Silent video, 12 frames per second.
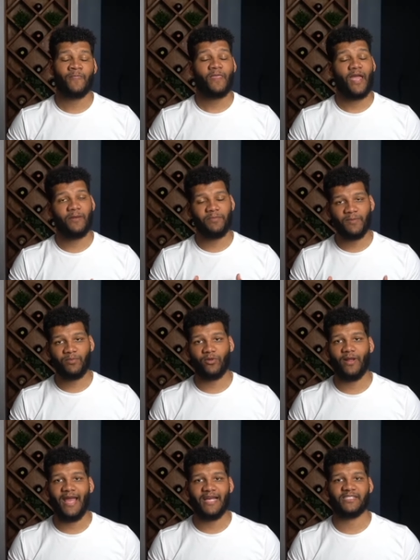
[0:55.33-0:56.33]
And people
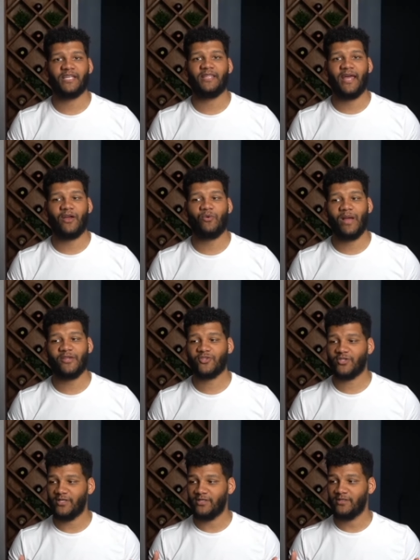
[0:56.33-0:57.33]
are asking that
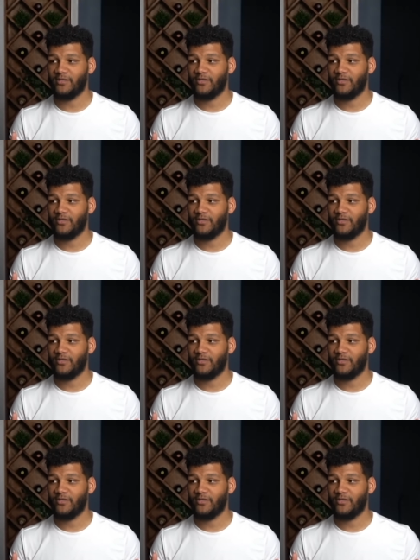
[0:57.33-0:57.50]
question,